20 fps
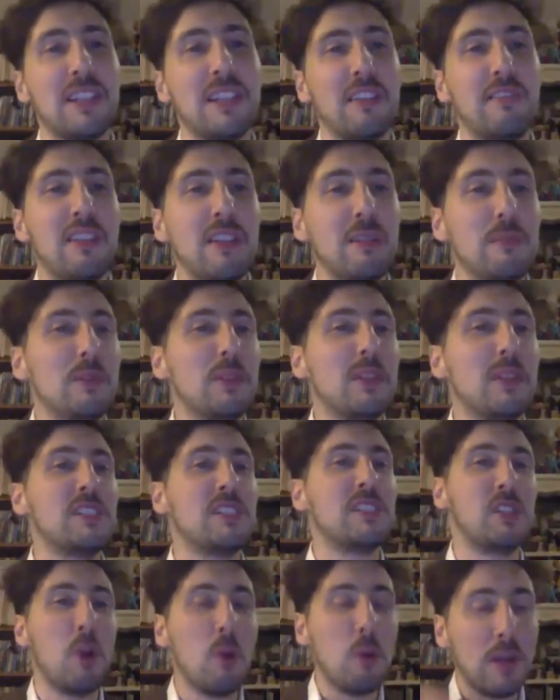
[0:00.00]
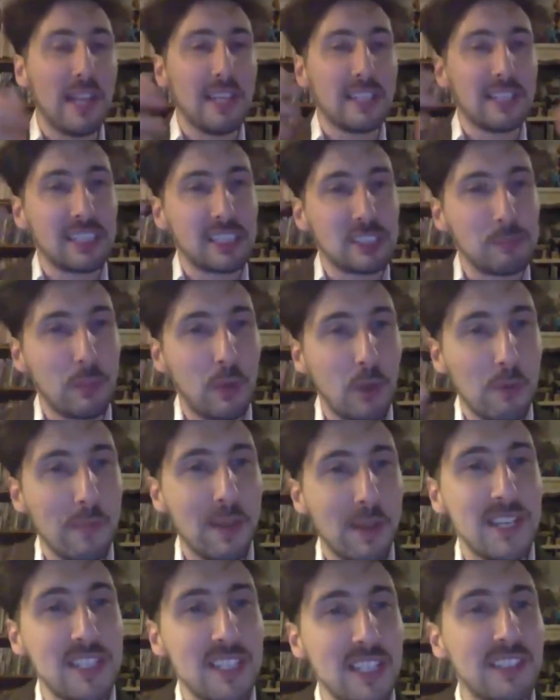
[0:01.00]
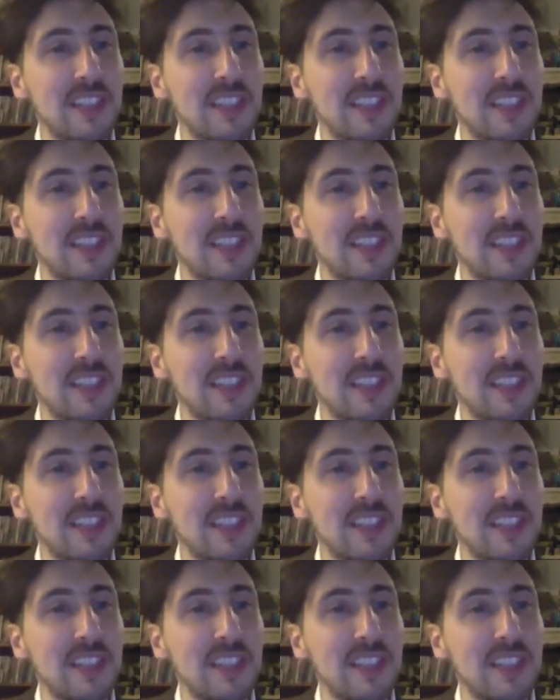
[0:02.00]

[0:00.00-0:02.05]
the film it's so like experimental